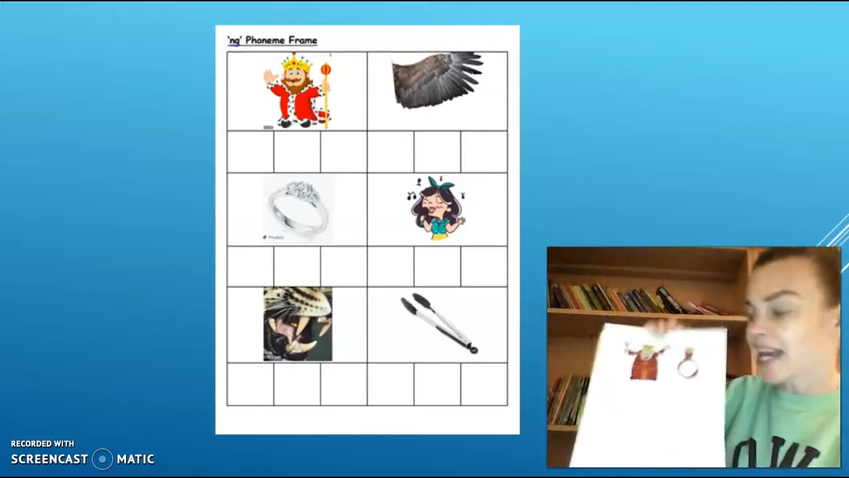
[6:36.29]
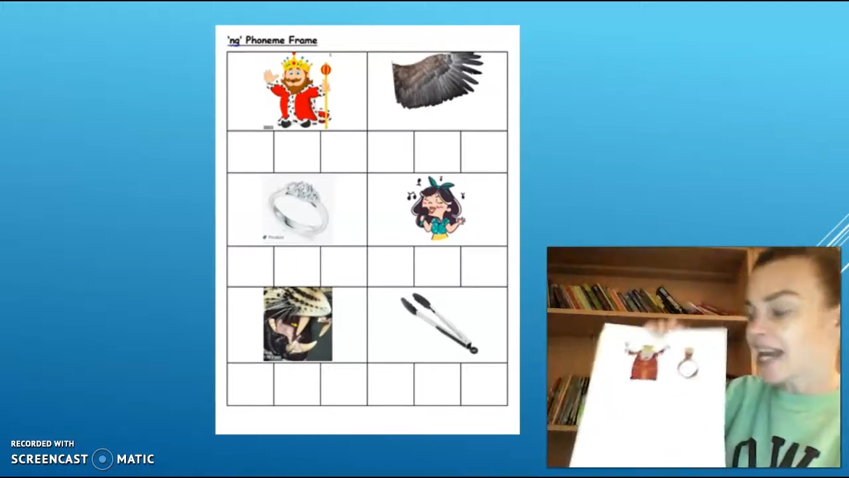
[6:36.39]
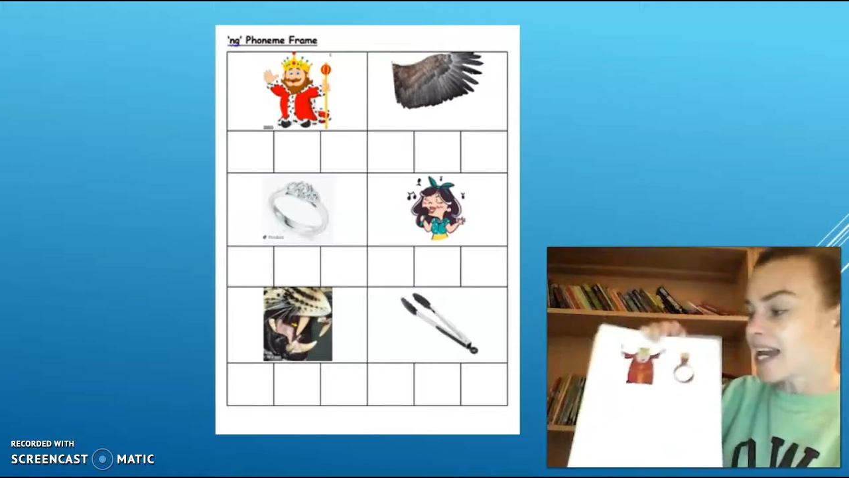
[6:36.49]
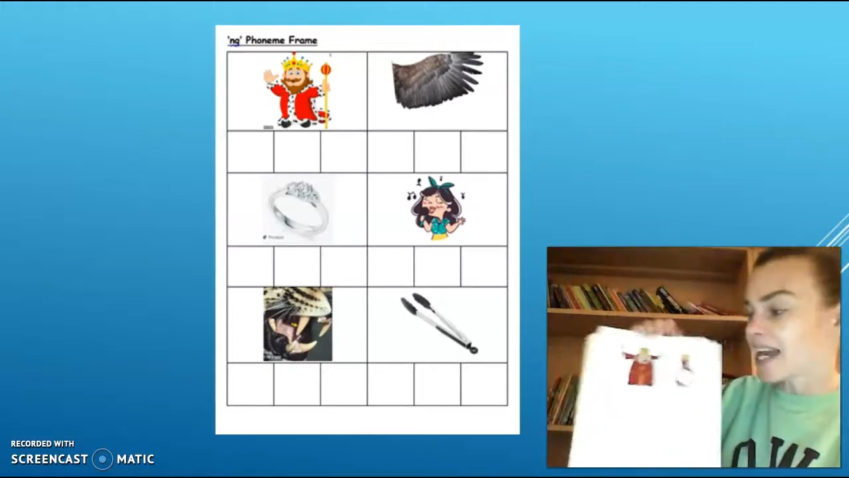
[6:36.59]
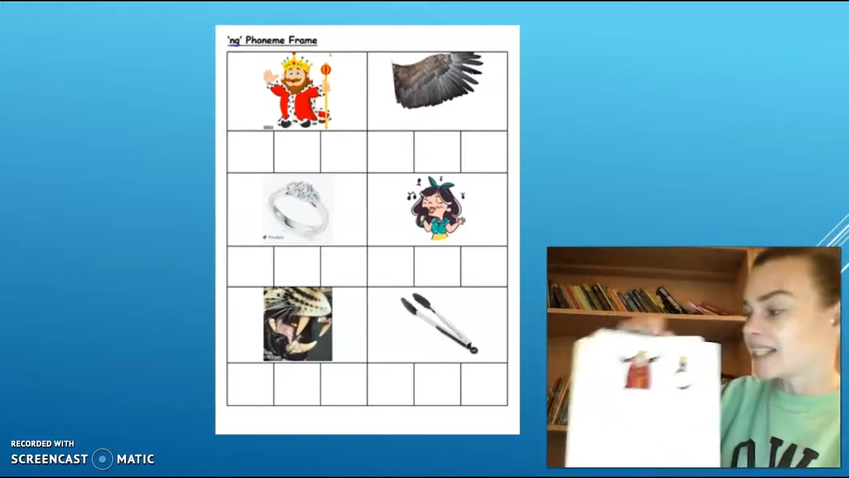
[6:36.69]

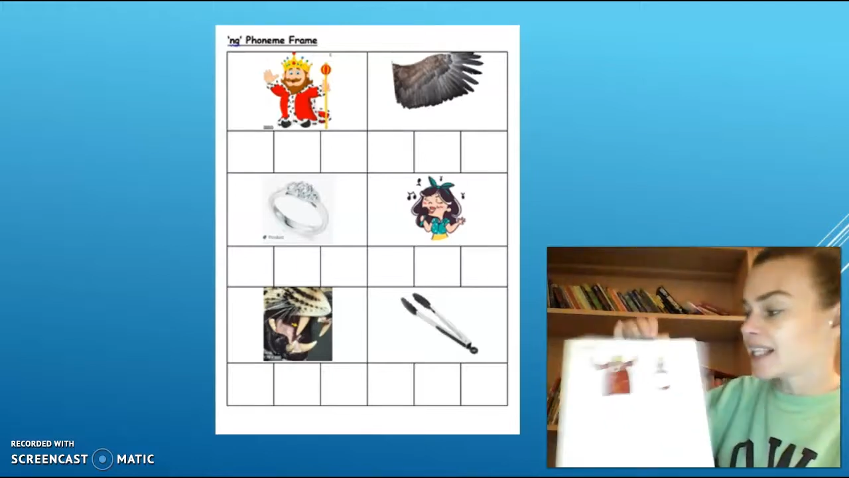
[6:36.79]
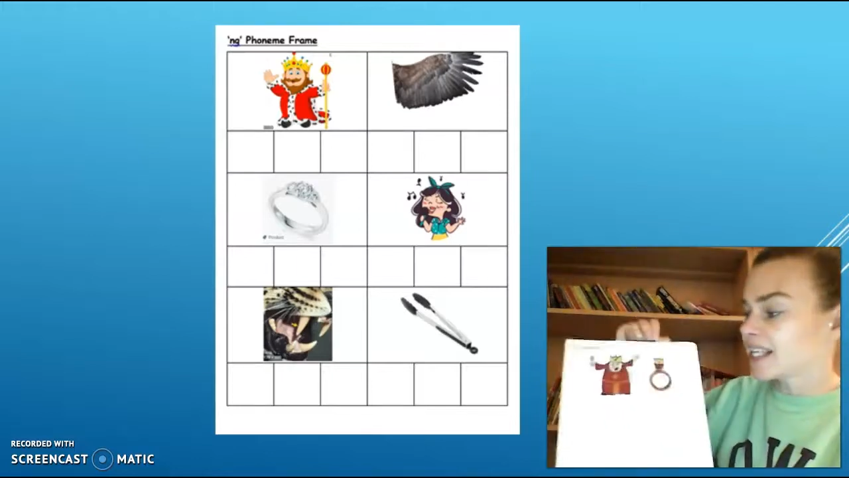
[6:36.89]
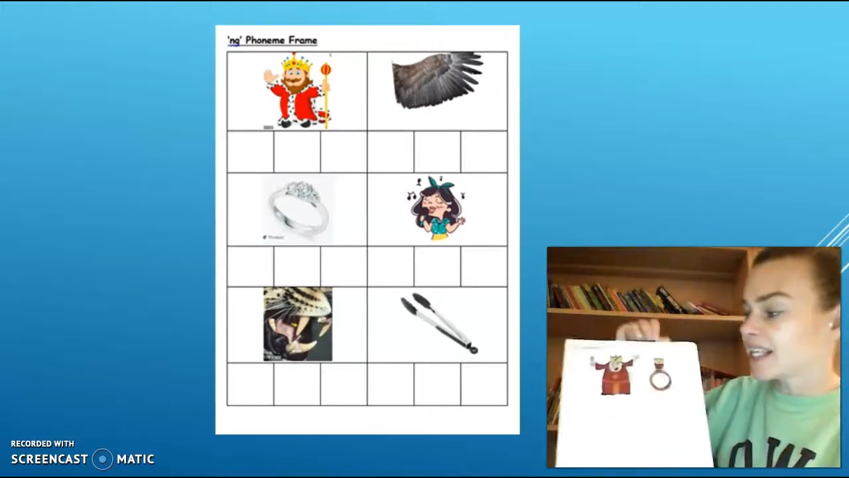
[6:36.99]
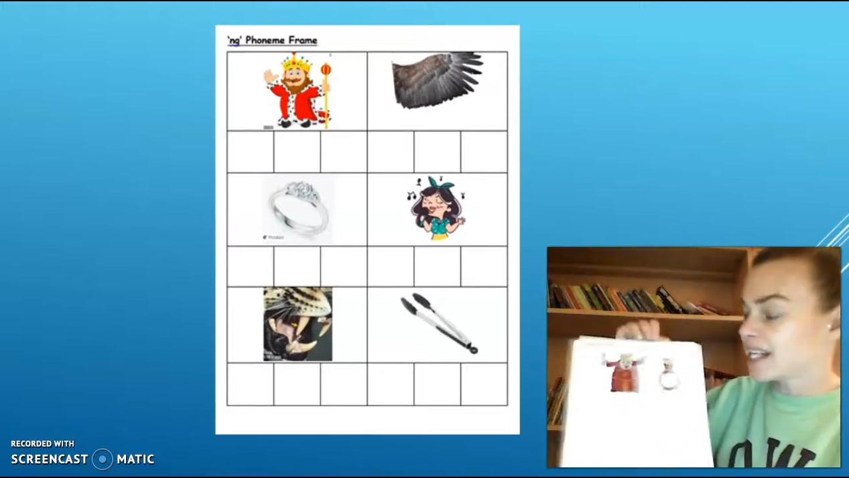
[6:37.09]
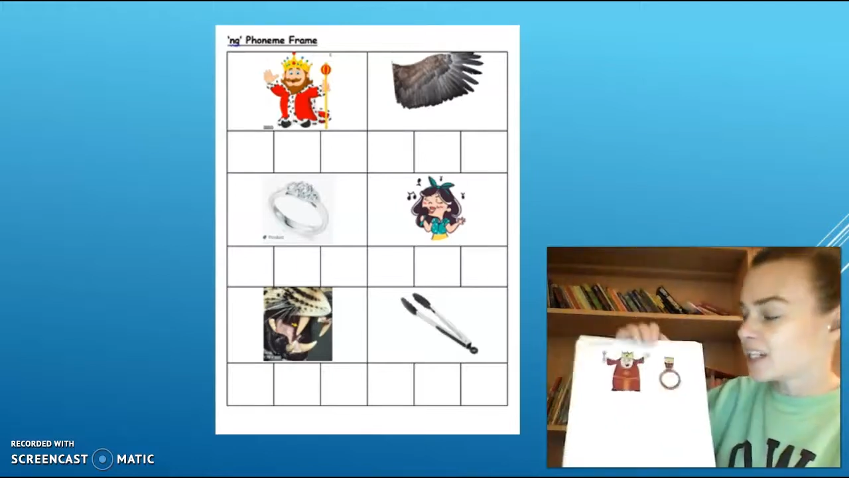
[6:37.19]
is that
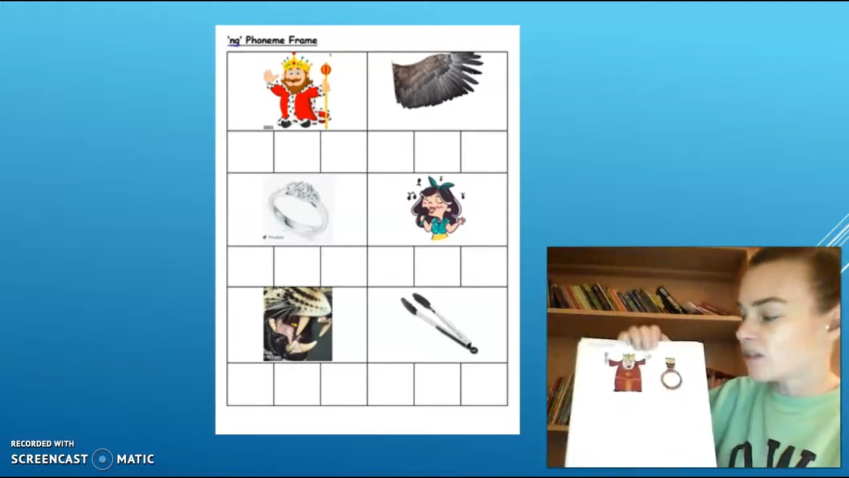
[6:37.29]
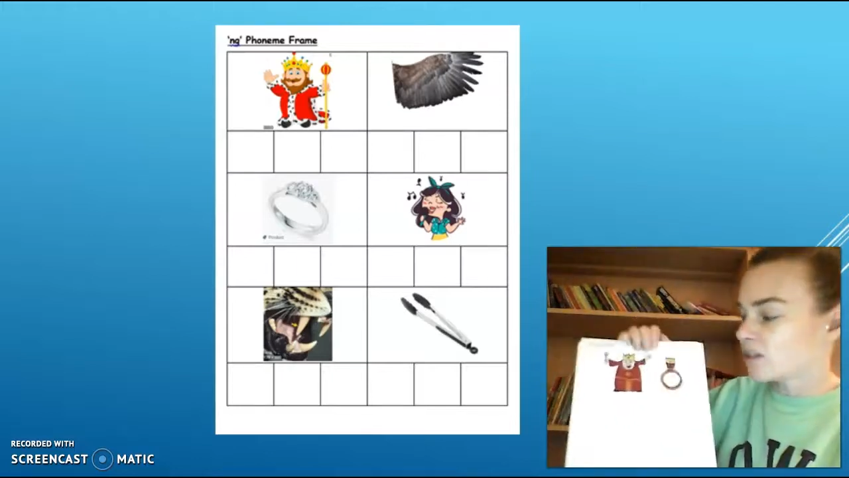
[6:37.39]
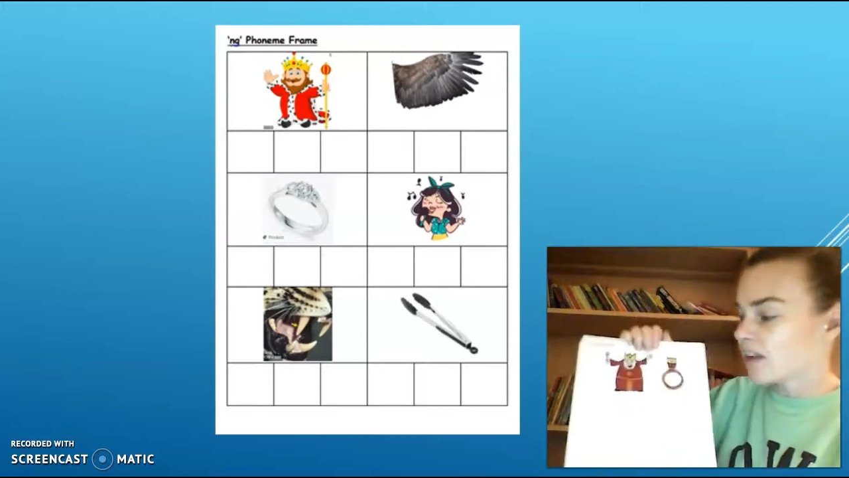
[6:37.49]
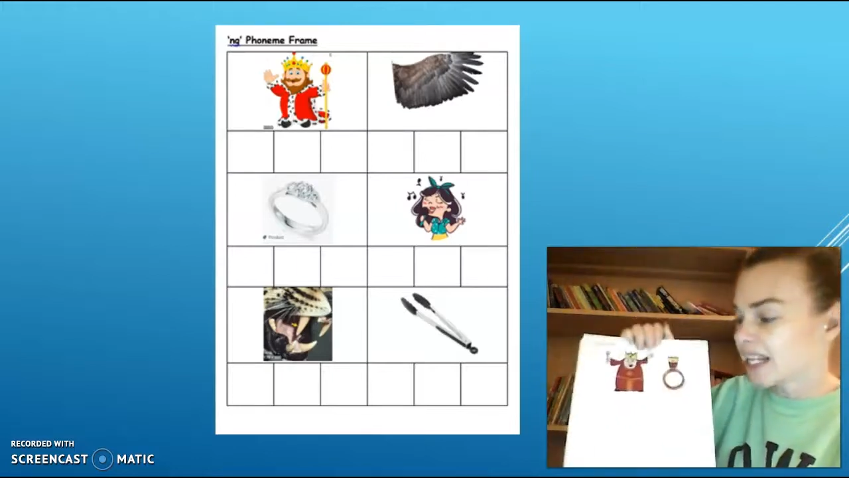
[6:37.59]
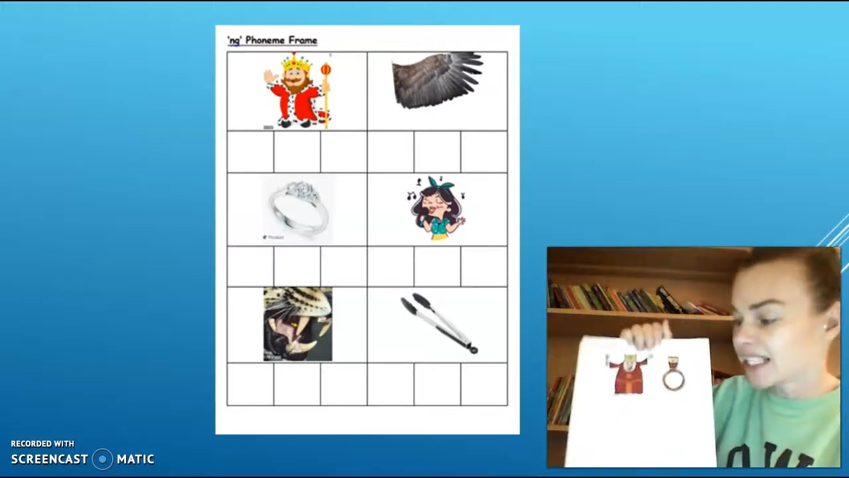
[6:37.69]
you need to
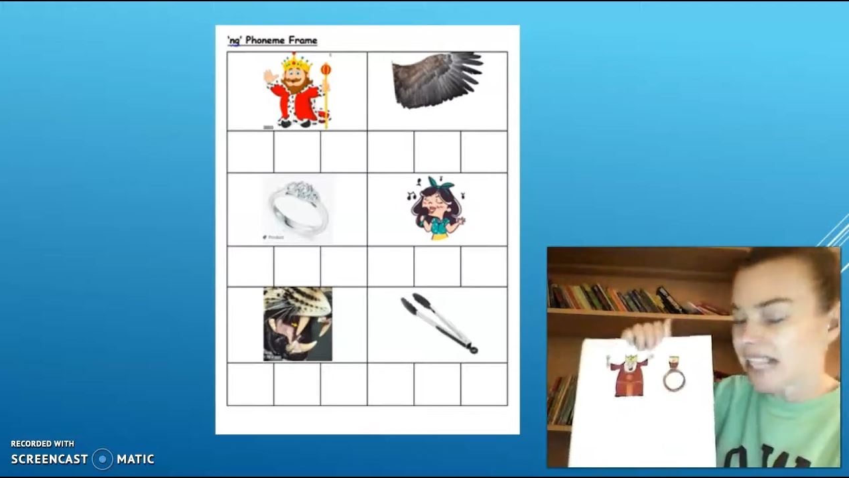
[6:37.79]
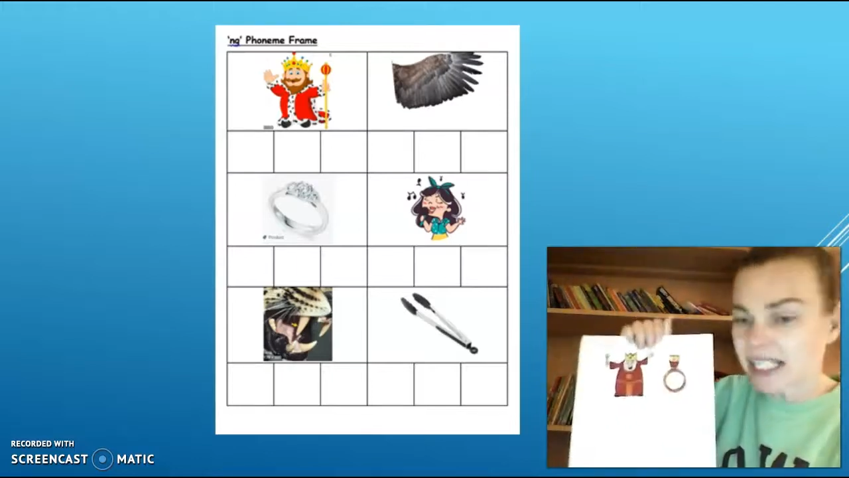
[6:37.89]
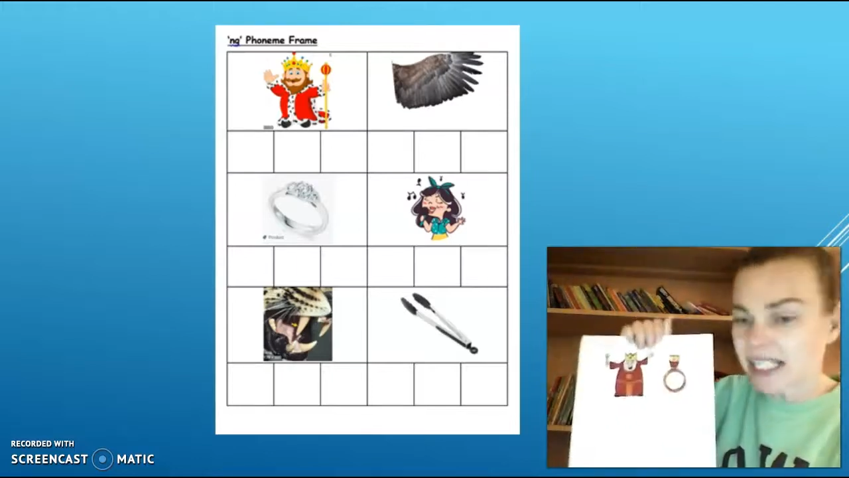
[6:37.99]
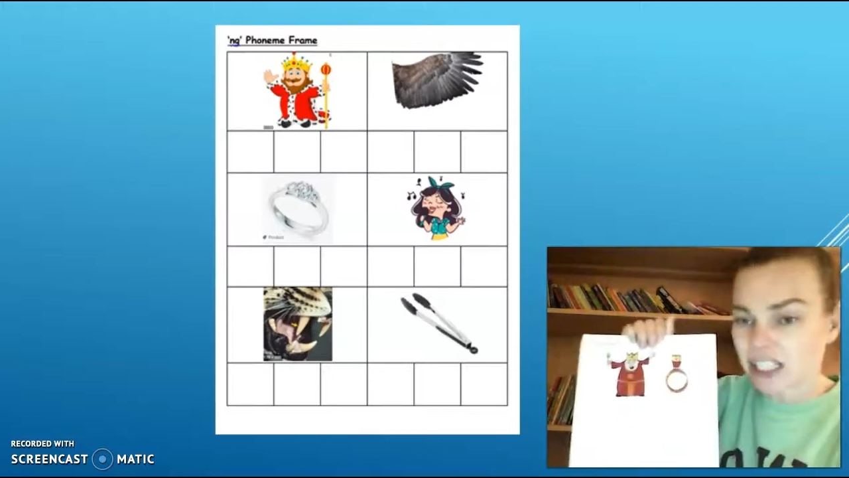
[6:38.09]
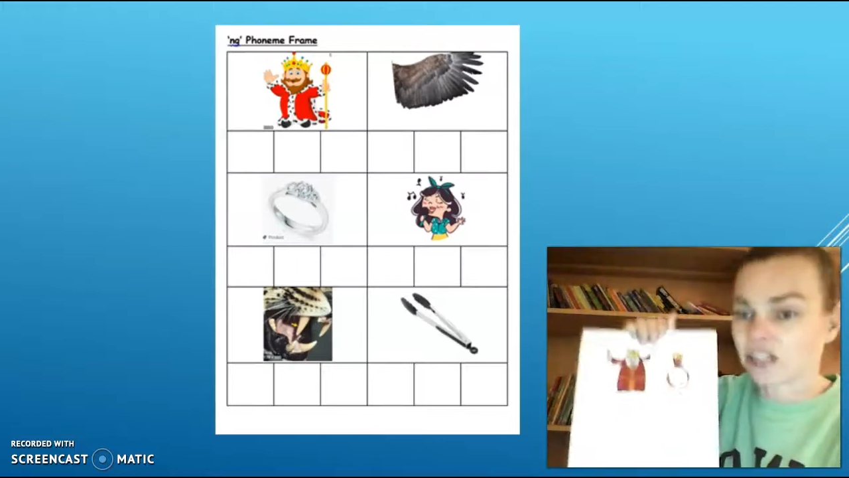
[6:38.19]
write a
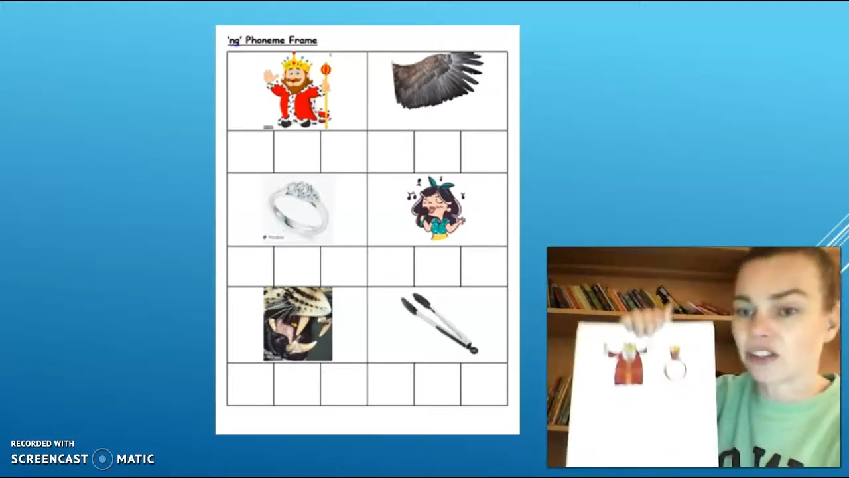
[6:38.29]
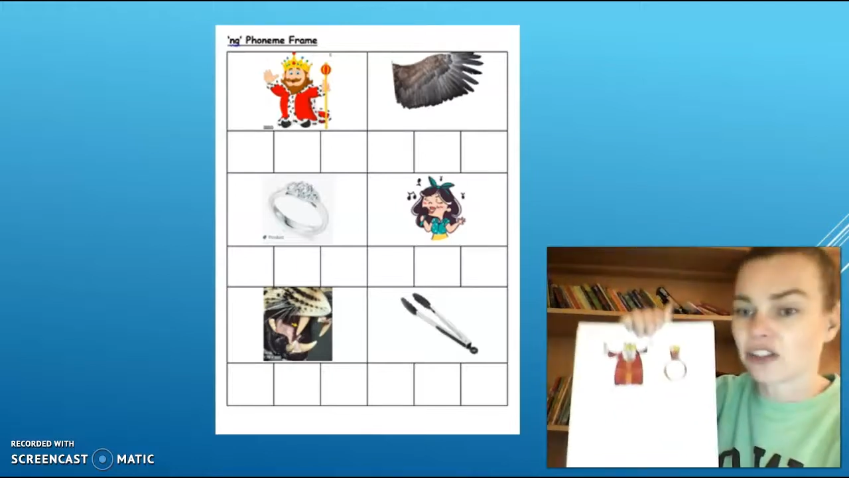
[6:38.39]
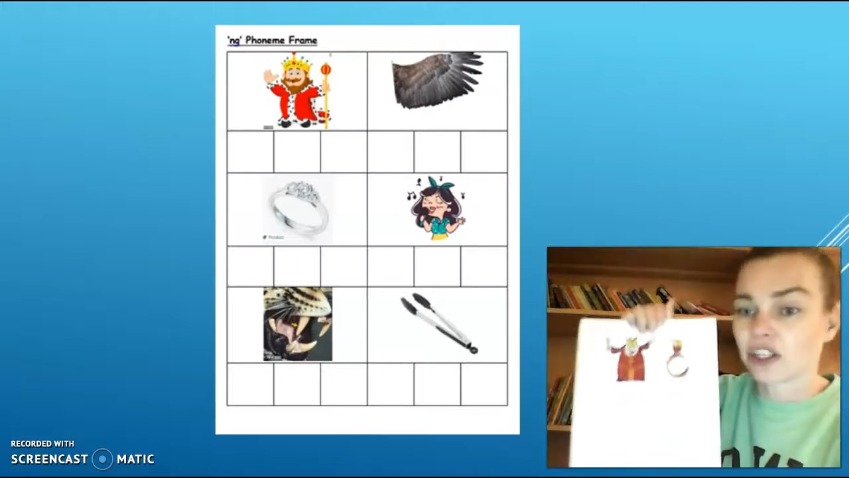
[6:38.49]
sentence to